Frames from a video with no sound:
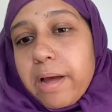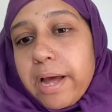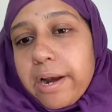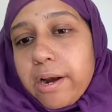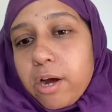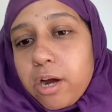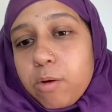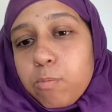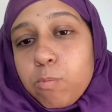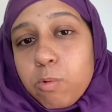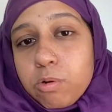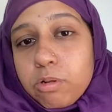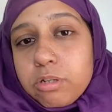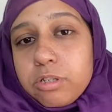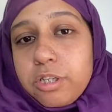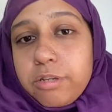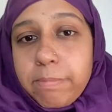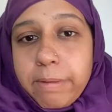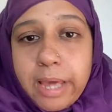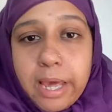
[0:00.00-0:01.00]
and I want
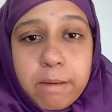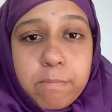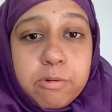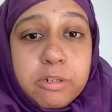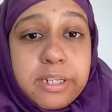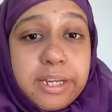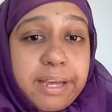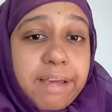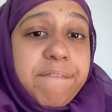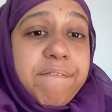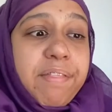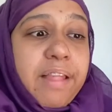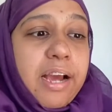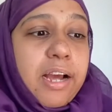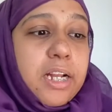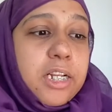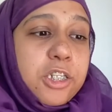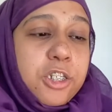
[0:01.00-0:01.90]
to be able to give that